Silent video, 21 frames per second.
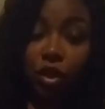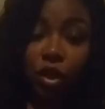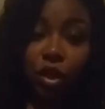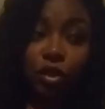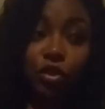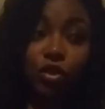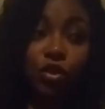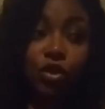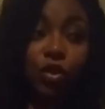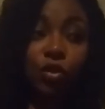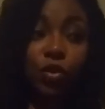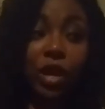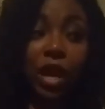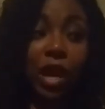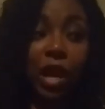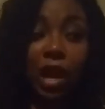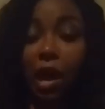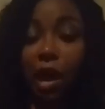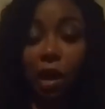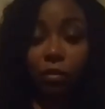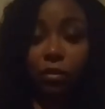So yeah,
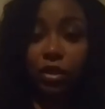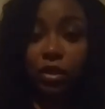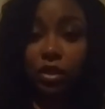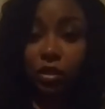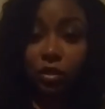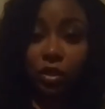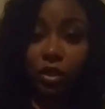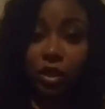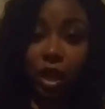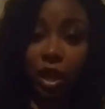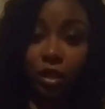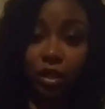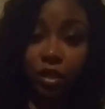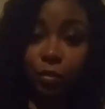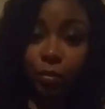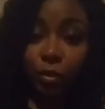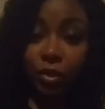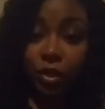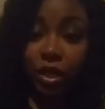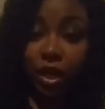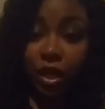I would still sign it to
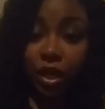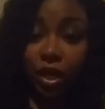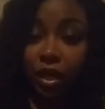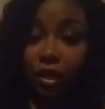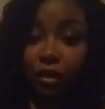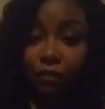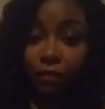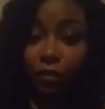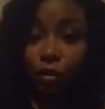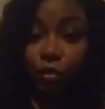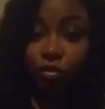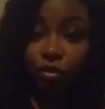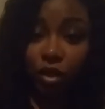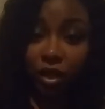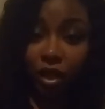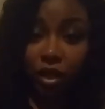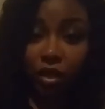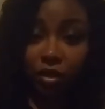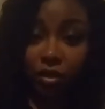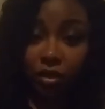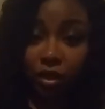protect any future
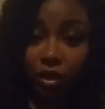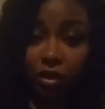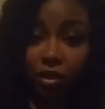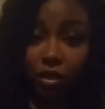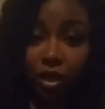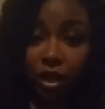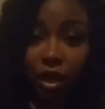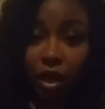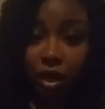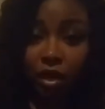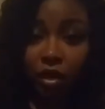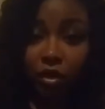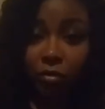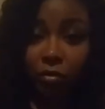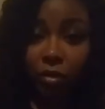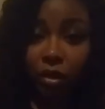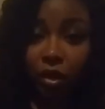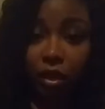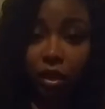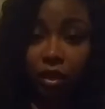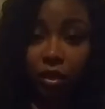assets that I
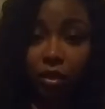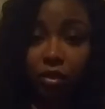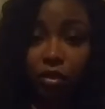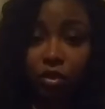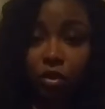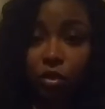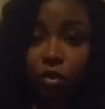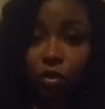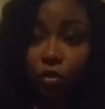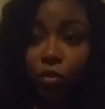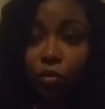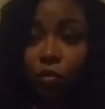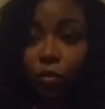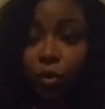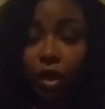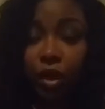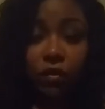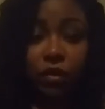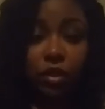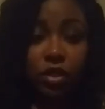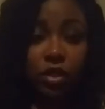accumulate. So
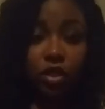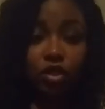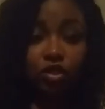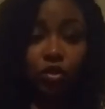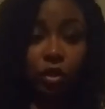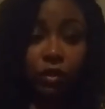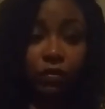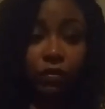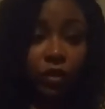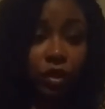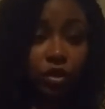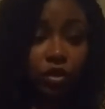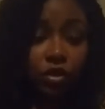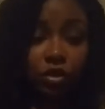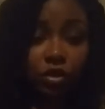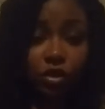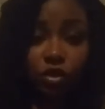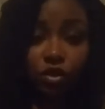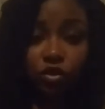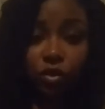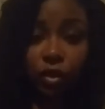whatever is a joint venture is a
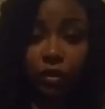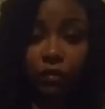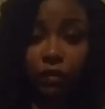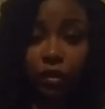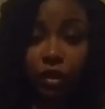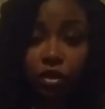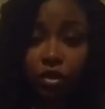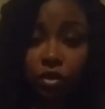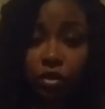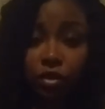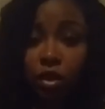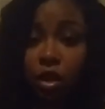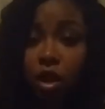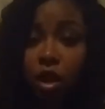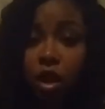joint venture.